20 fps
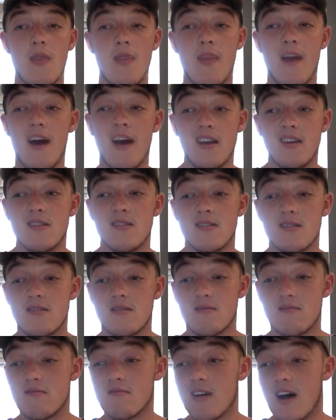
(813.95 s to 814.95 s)
that is
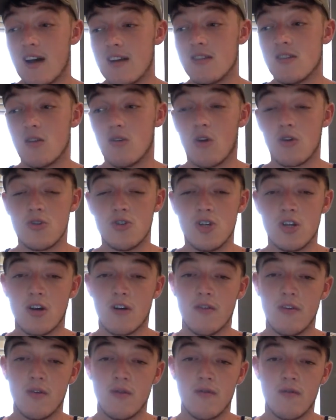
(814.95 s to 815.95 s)
the logic
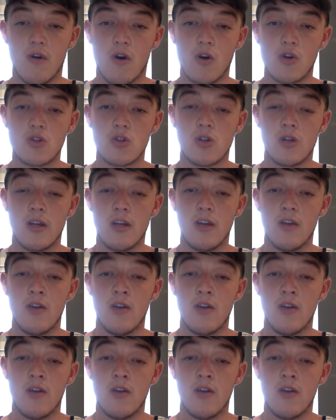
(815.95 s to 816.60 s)
of it, unfortunately.